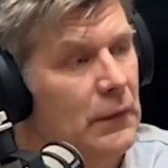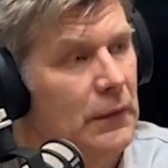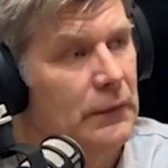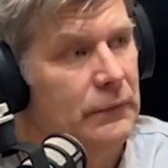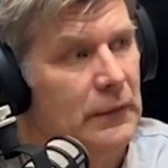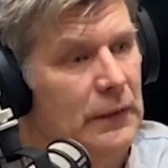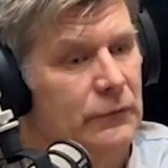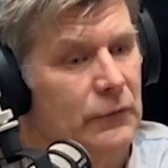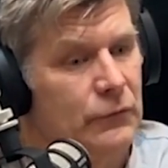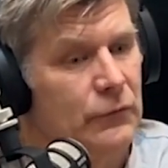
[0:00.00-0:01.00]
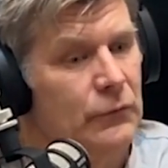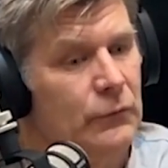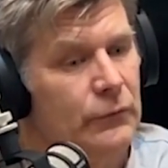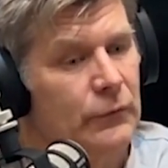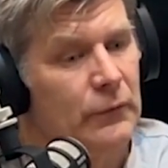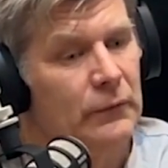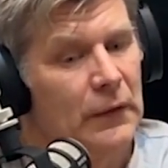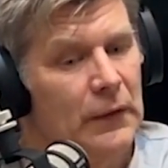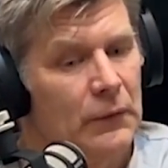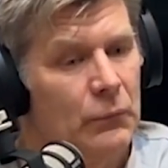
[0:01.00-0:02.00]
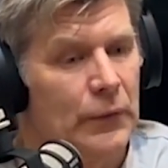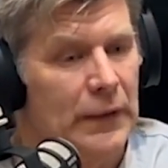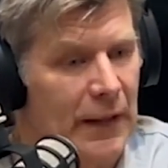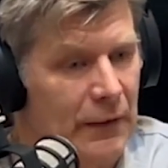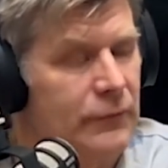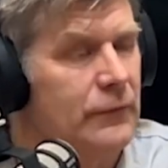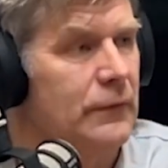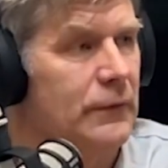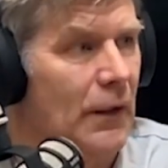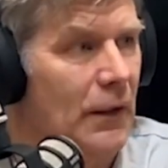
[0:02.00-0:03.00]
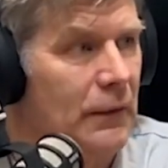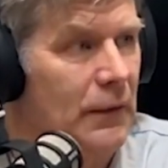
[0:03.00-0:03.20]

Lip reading: It's a tool. So we have to sit down